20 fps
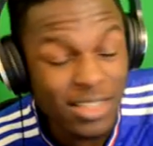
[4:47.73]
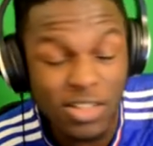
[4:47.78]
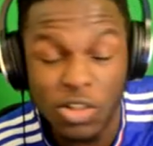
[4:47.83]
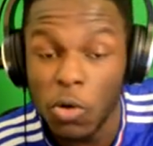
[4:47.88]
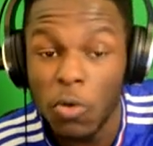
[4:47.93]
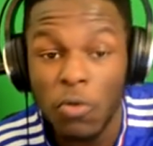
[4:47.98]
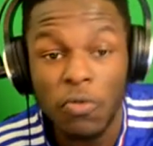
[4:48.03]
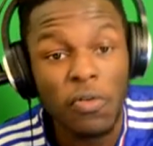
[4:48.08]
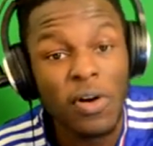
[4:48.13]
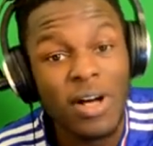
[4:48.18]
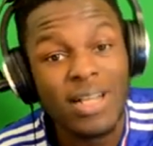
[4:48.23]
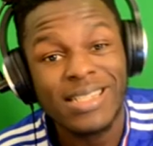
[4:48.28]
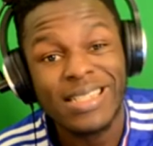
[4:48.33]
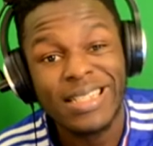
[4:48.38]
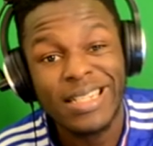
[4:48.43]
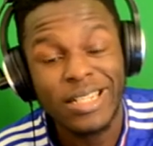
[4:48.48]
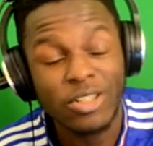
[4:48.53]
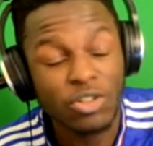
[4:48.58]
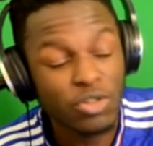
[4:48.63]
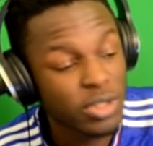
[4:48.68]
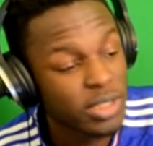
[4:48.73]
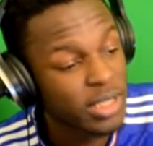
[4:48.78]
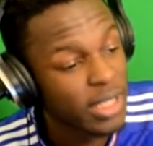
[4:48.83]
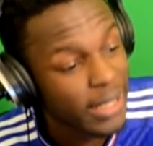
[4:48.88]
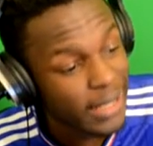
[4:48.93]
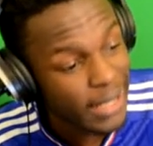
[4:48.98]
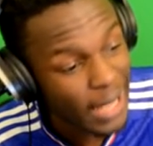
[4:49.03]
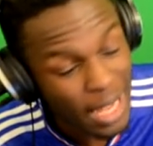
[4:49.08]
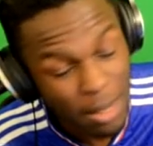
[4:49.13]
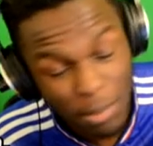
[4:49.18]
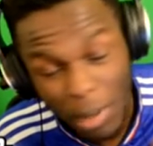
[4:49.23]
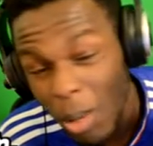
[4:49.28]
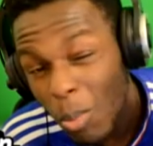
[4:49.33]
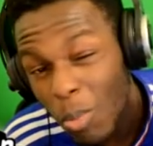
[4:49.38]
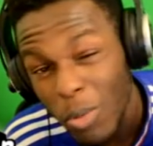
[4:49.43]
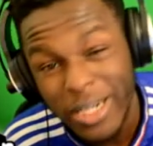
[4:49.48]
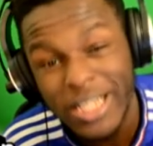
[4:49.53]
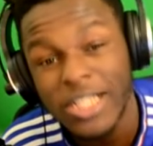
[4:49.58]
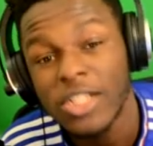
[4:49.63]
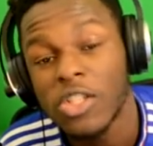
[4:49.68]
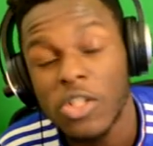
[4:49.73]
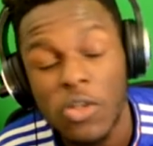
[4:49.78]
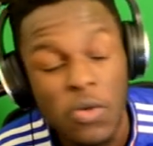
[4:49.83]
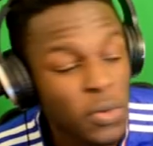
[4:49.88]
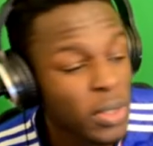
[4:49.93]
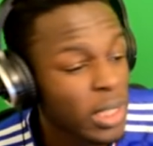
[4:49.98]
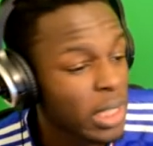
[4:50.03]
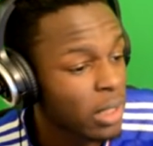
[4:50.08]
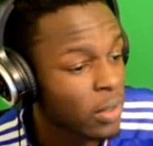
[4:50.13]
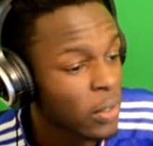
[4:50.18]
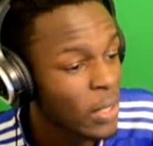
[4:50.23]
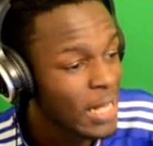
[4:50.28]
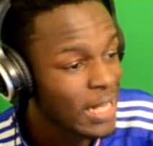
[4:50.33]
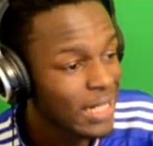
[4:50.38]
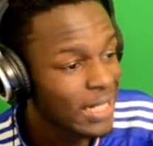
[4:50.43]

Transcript: so far it's an interesting game. I'm winning 2-0.